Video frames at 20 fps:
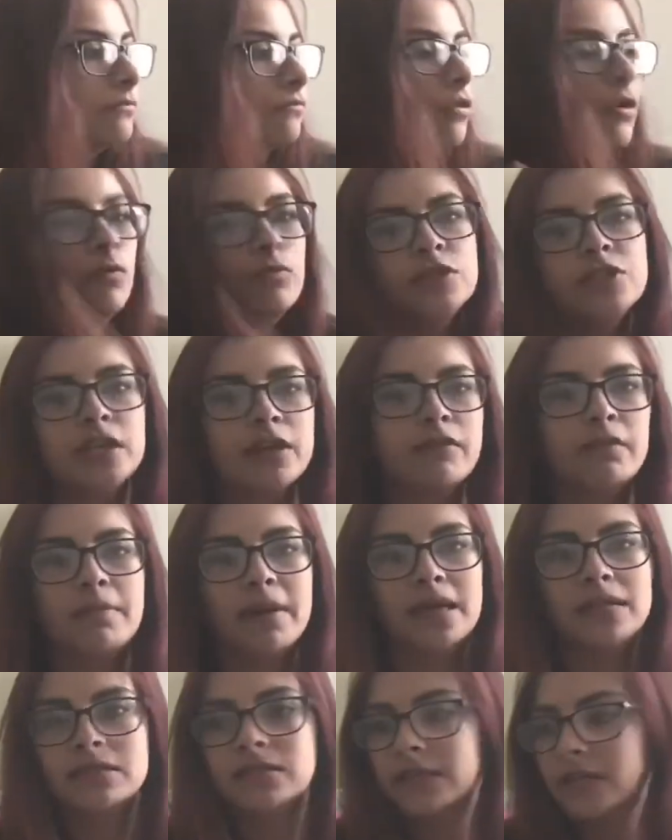well, whichever
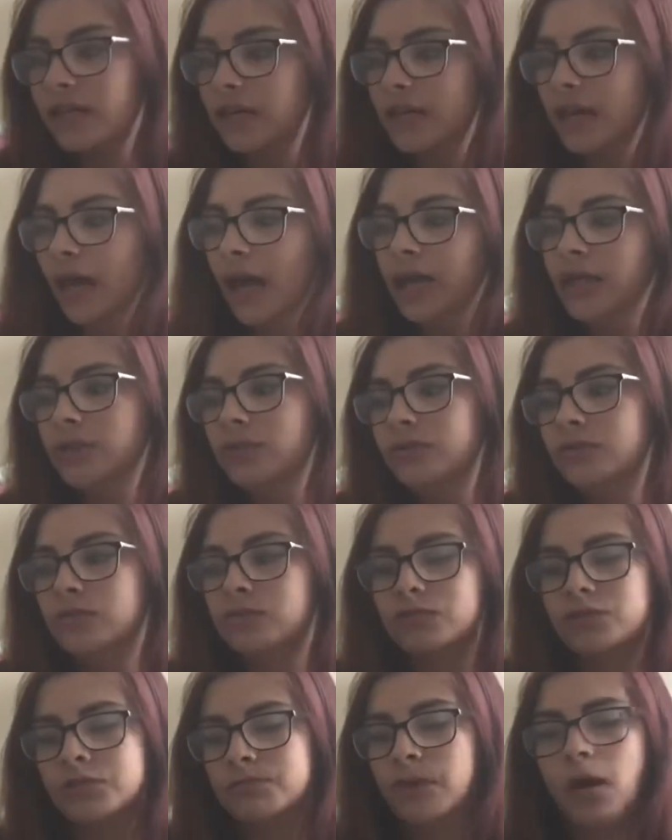basket I
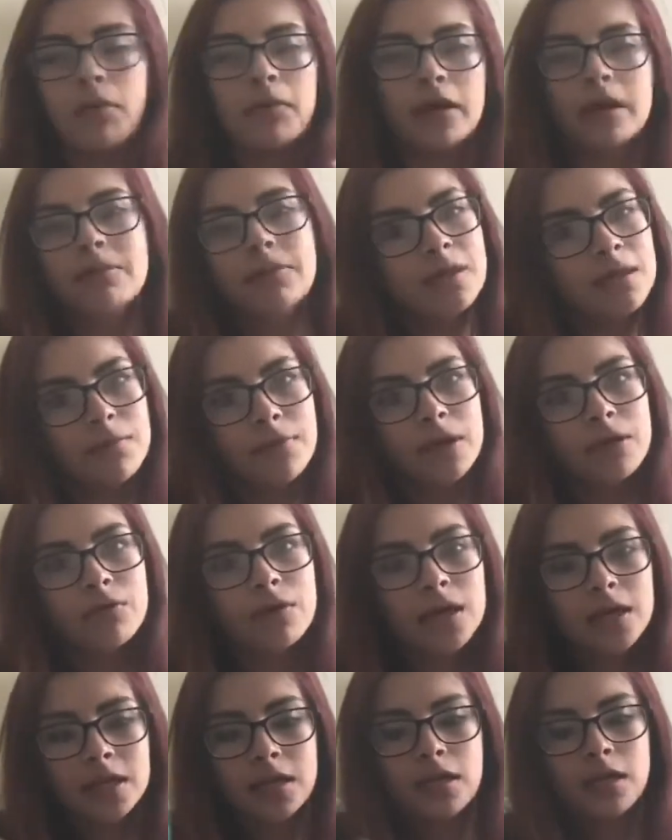use, which is probably gonna be the big
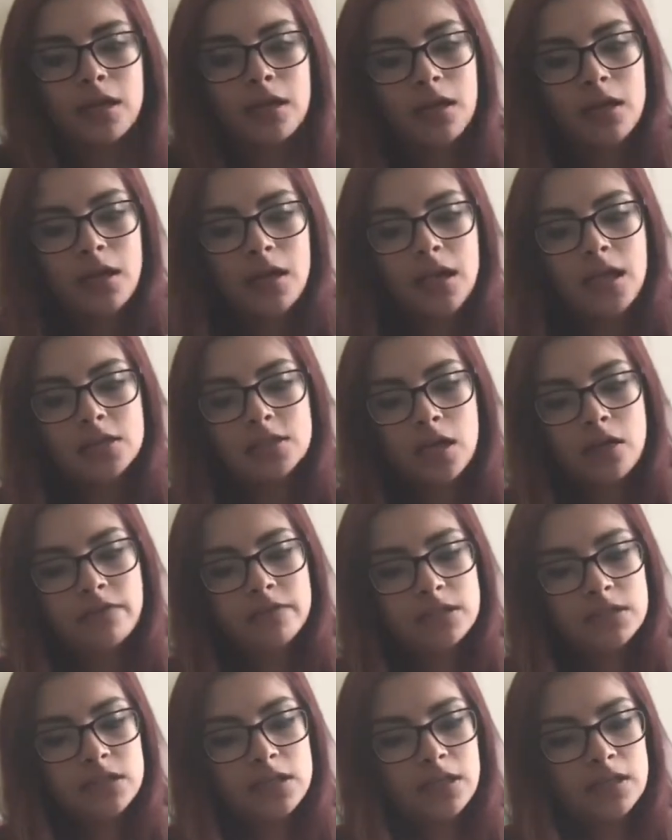one, it's
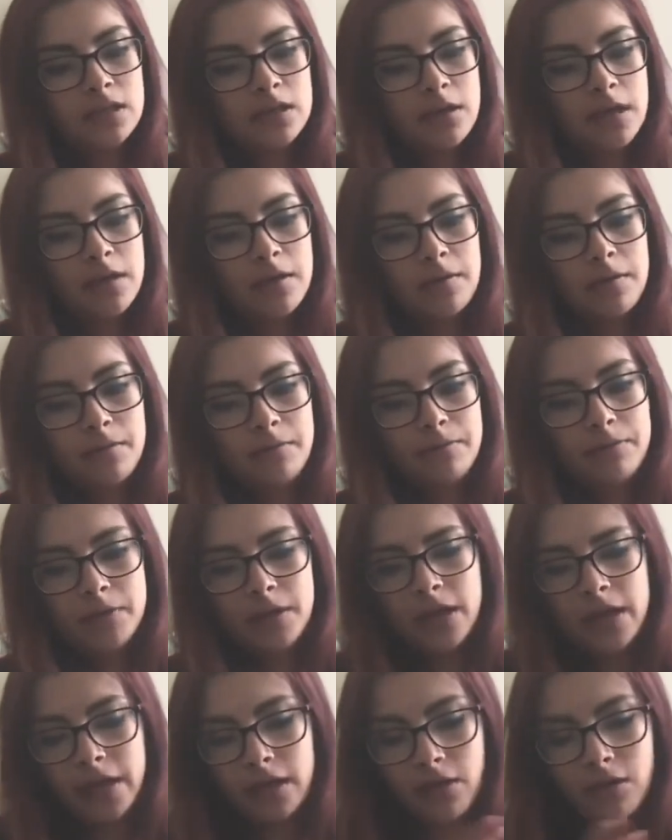obviously gonna
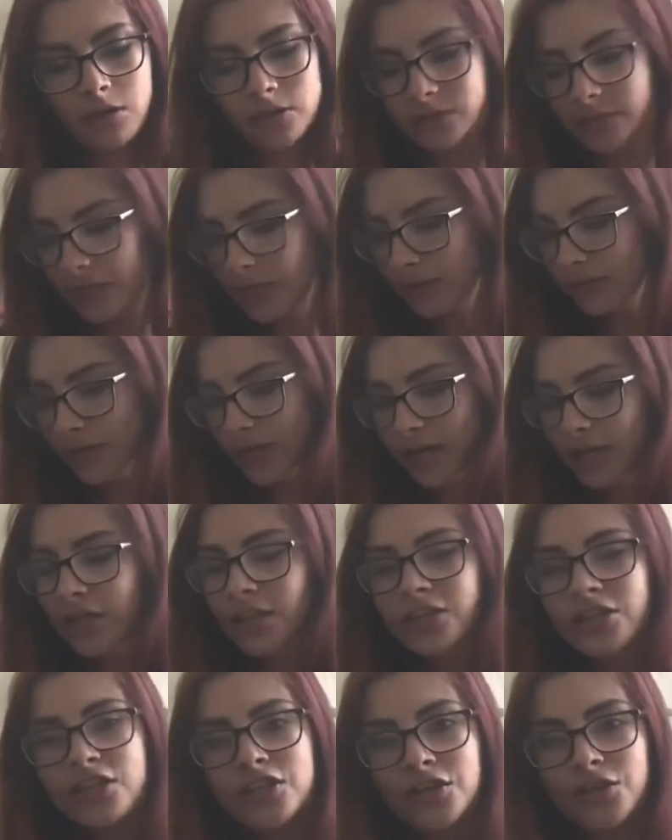be like all decorated,
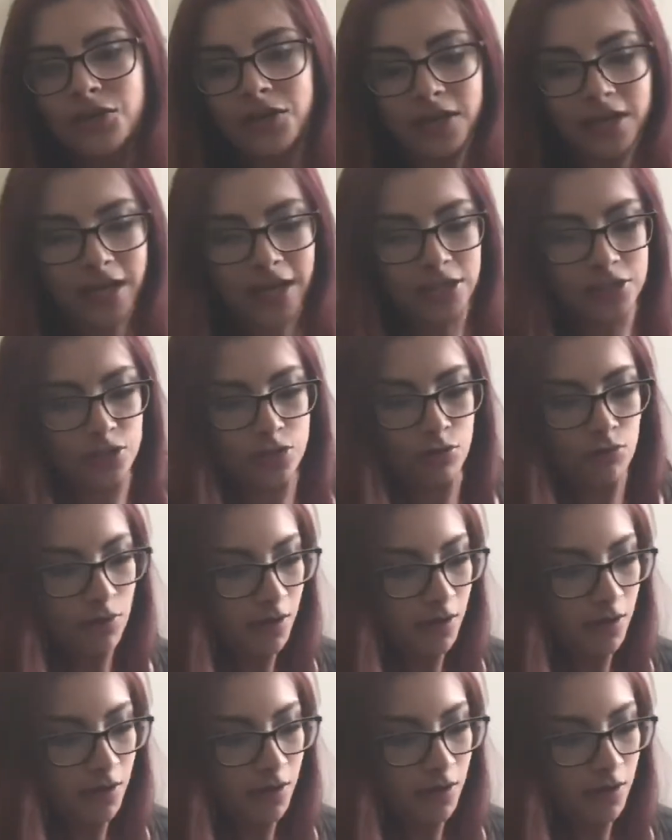looking cute and nice or